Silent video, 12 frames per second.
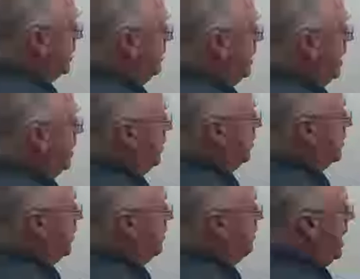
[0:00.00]
coming down here,
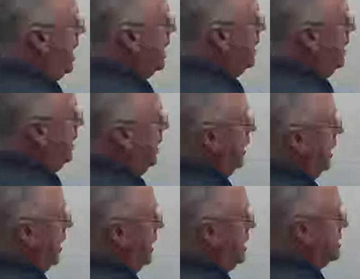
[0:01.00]
cut back,
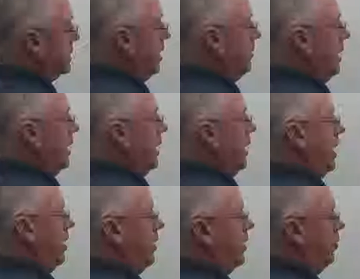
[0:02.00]
and he's coming in an
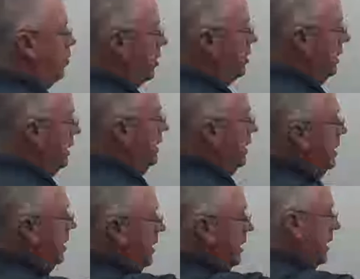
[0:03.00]
area where,
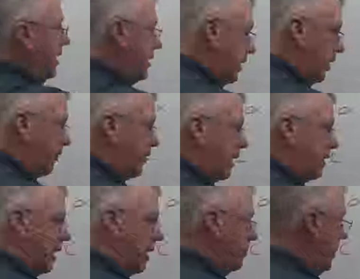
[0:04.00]
you know, if that
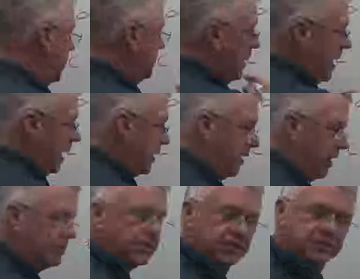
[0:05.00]
thing bends back, and
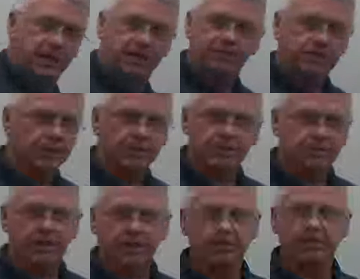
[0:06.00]
there's that safe six.
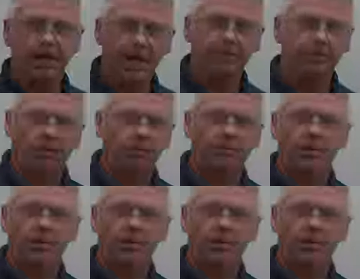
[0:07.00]
It's that diamond on the